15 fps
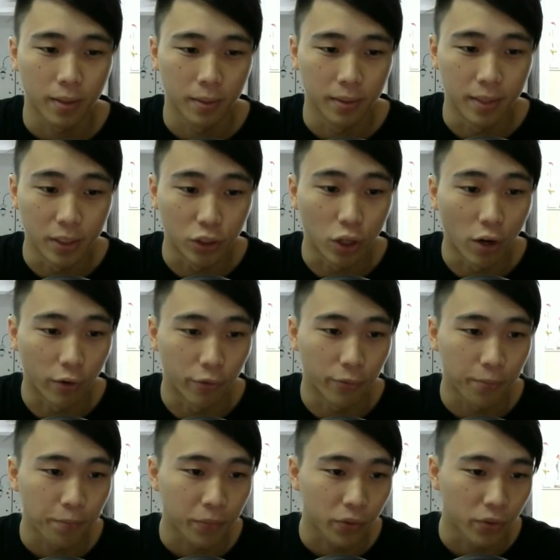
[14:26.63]
dissolve,
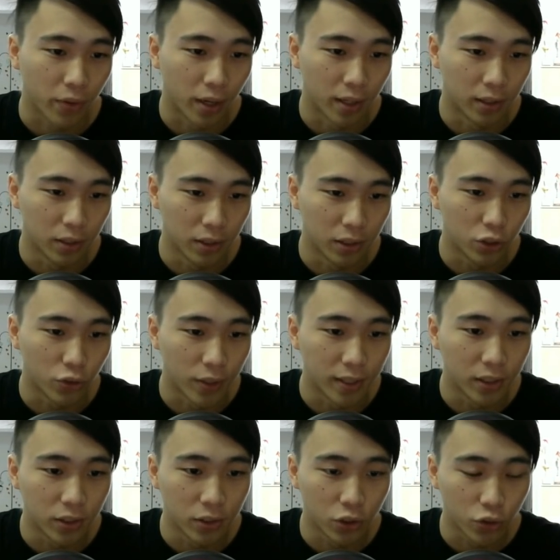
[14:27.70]
right? It
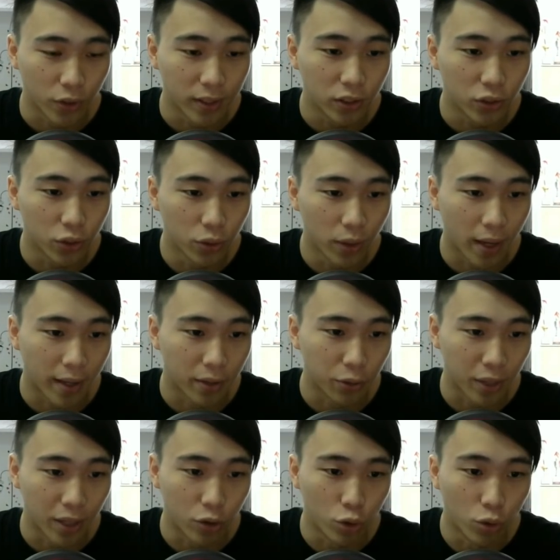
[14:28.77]
trains you, and you
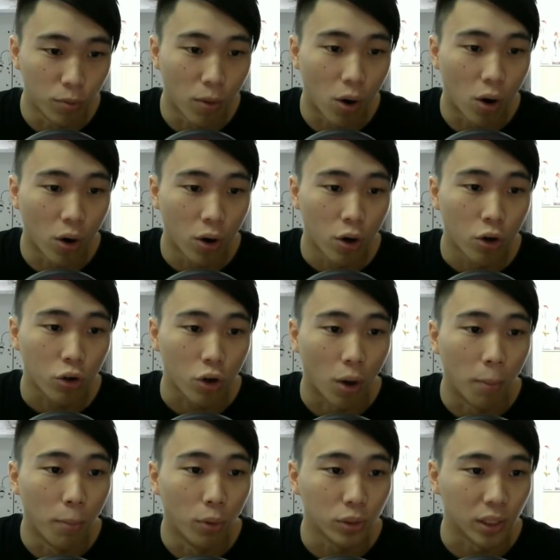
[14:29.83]
can do more
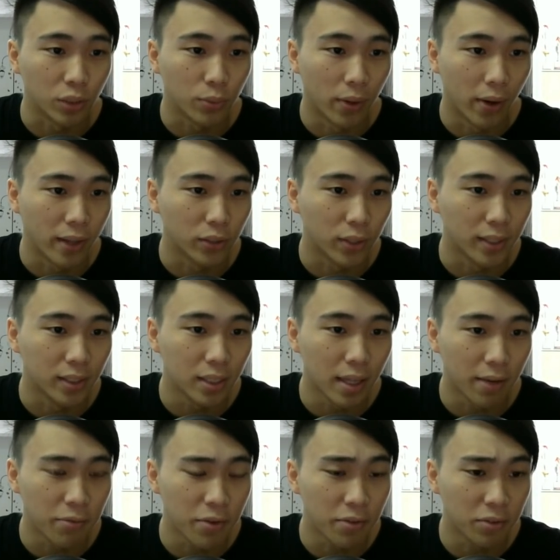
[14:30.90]
combos as well. As you can see,
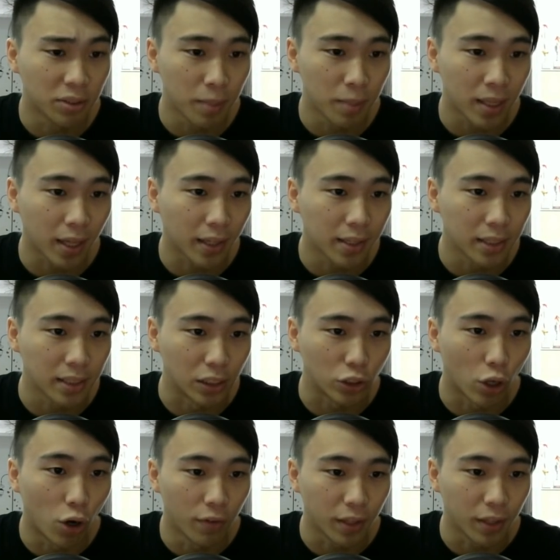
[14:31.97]
if you spin like this, it's
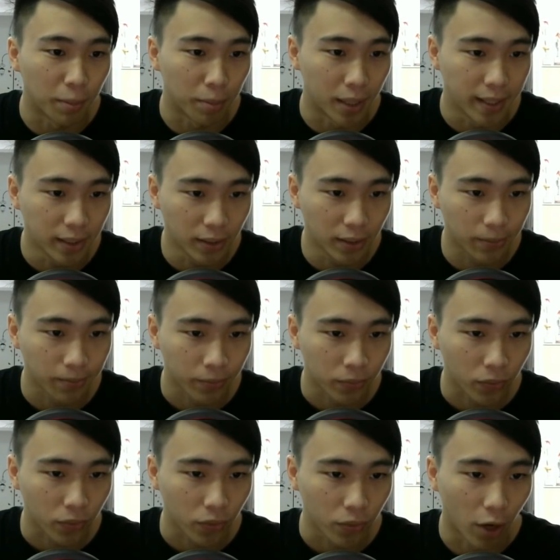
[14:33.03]
all over the place,
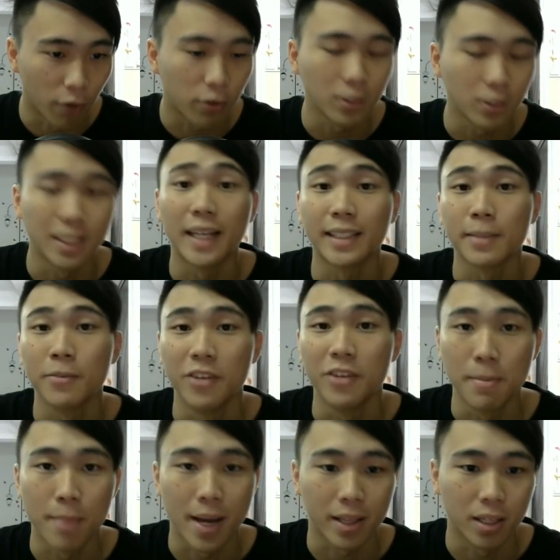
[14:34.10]
right? Of course it doesn't
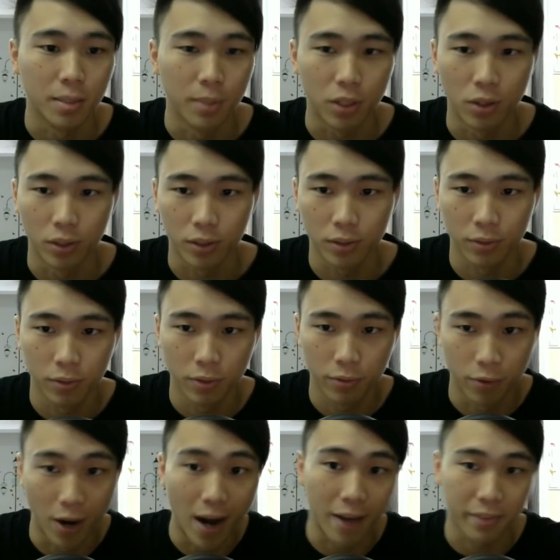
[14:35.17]
really matter because
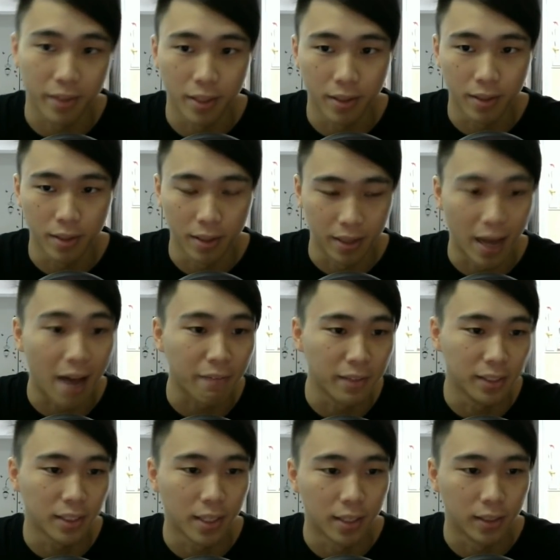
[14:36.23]
for Arthur, in
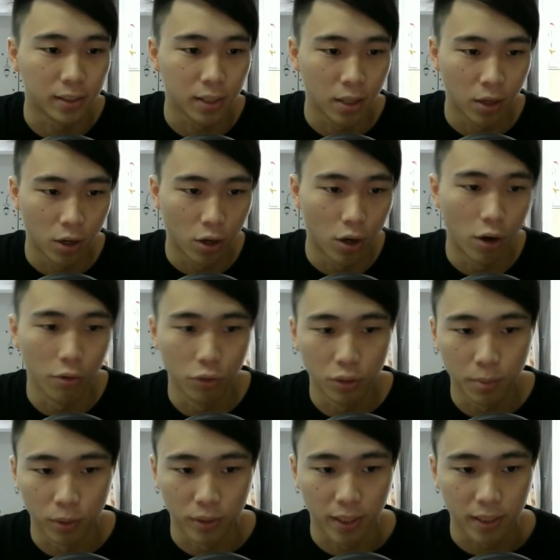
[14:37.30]
Arthur's case, all runes
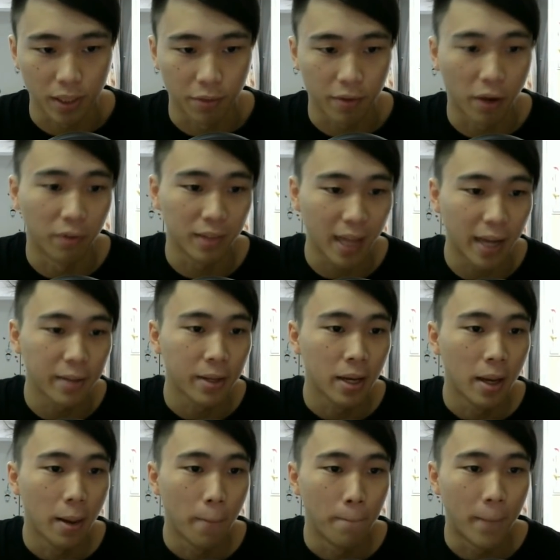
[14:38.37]
possess effect of light.
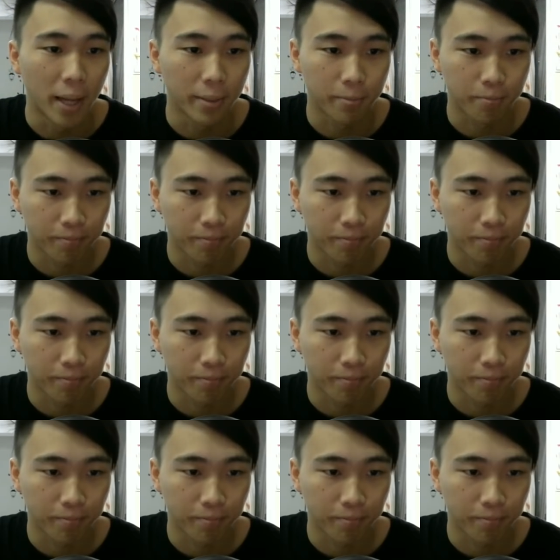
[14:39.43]
But